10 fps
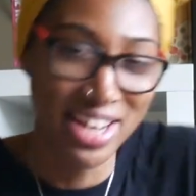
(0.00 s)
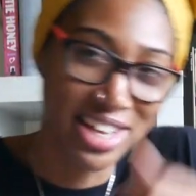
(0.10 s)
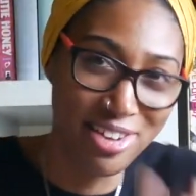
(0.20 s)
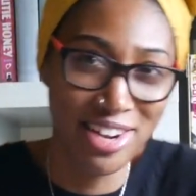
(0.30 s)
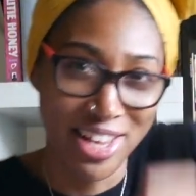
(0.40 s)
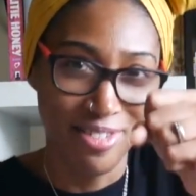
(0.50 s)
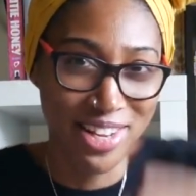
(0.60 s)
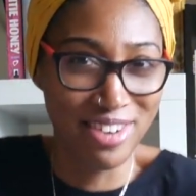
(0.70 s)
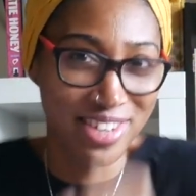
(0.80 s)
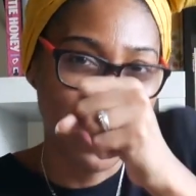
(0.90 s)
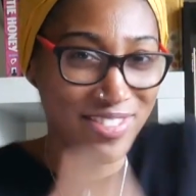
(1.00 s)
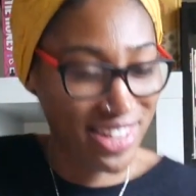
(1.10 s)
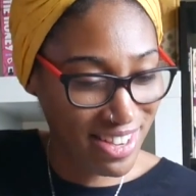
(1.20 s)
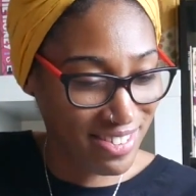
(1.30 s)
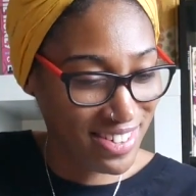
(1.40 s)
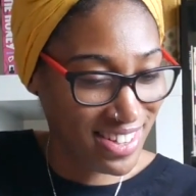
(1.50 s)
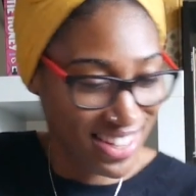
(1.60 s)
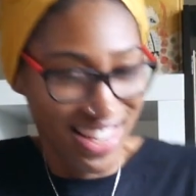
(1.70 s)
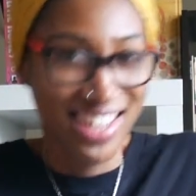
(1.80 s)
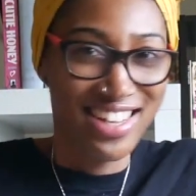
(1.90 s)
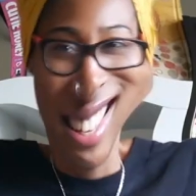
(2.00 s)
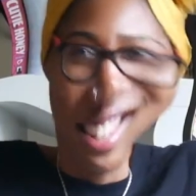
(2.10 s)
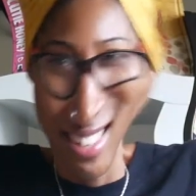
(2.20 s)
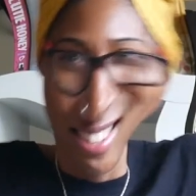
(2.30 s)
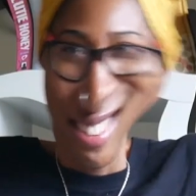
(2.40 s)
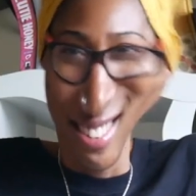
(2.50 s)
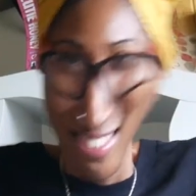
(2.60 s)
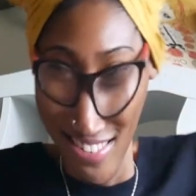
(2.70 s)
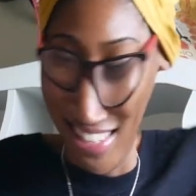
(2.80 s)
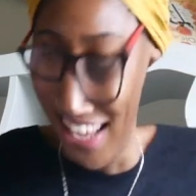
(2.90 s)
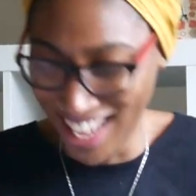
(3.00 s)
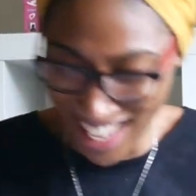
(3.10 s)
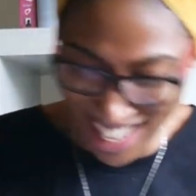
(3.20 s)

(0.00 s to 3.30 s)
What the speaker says: Cutie, cute, cute, cute, cute. Cute!